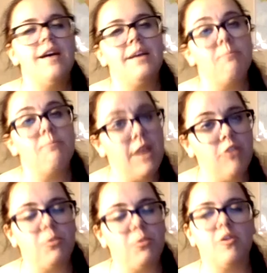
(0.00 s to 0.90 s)
a
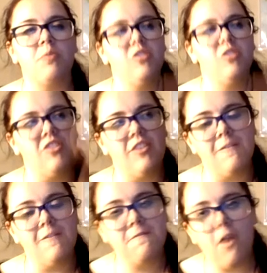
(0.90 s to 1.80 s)
minus prescription to
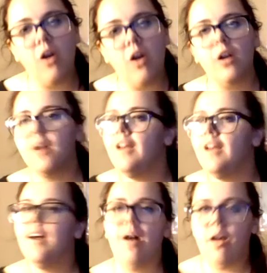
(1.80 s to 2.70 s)
see far,
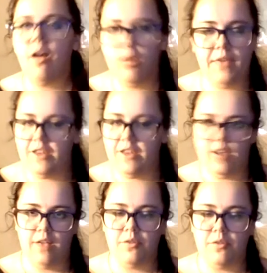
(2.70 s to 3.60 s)
all that
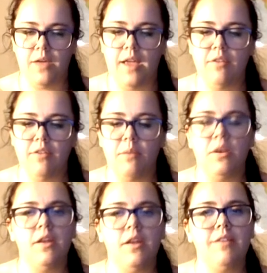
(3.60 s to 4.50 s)
jazz, okay? So I'm
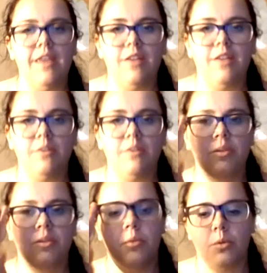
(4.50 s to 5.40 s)
going to take you a little
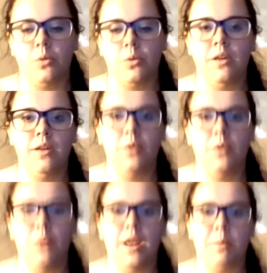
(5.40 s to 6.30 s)
bit through
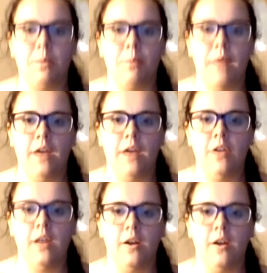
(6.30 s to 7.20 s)
what I
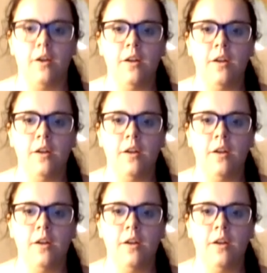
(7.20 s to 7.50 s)
prepared here.